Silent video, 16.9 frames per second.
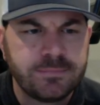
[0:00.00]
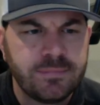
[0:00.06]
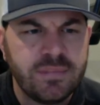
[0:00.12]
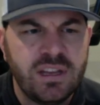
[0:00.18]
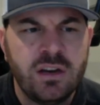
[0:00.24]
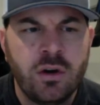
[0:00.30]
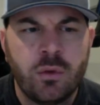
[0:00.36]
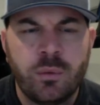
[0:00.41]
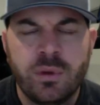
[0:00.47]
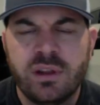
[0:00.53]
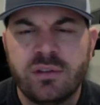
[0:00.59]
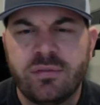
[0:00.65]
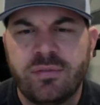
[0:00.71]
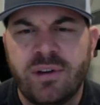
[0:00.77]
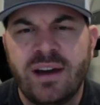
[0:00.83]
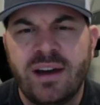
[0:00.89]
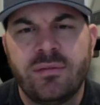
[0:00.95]
really
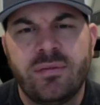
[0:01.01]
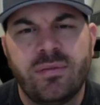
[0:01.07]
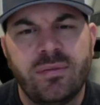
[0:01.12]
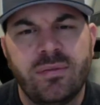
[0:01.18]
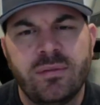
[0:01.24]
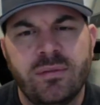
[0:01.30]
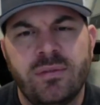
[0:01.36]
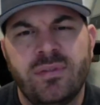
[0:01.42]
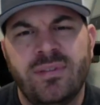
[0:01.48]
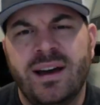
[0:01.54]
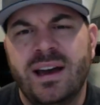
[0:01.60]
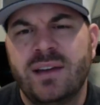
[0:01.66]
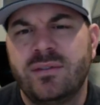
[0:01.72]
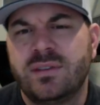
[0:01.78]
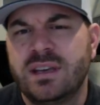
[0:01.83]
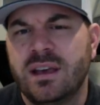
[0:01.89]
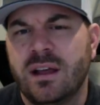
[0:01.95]
five
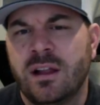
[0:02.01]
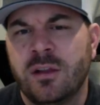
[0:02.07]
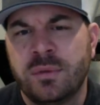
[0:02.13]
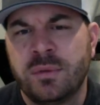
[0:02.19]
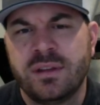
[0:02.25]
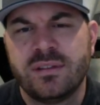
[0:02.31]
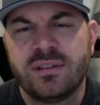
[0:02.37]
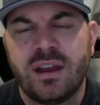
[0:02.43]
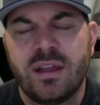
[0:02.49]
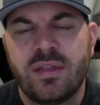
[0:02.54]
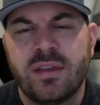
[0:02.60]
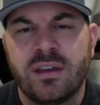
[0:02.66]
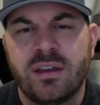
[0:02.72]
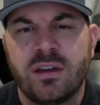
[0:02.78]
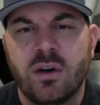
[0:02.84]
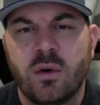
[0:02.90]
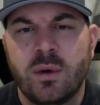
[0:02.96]
key elements that I
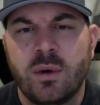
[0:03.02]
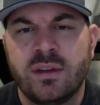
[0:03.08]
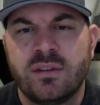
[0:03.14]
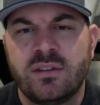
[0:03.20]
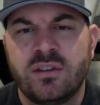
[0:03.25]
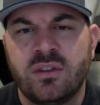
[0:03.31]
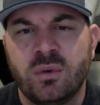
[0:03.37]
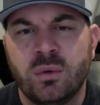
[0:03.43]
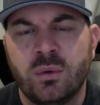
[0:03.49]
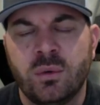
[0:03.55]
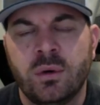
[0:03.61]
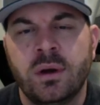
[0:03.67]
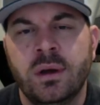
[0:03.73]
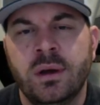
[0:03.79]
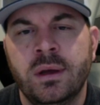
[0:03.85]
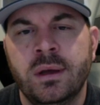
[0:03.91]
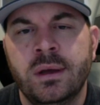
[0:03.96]
think go into
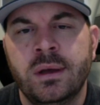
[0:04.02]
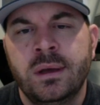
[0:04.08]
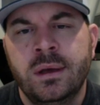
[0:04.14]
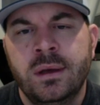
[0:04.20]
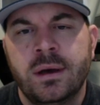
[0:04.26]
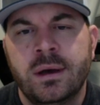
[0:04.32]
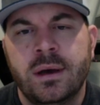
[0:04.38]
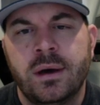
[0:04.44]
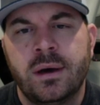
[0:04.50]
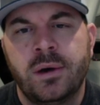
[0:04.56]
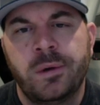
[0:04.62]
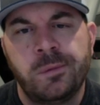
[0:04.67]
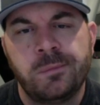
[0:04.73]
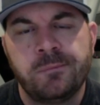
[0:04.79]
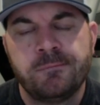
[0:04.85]
a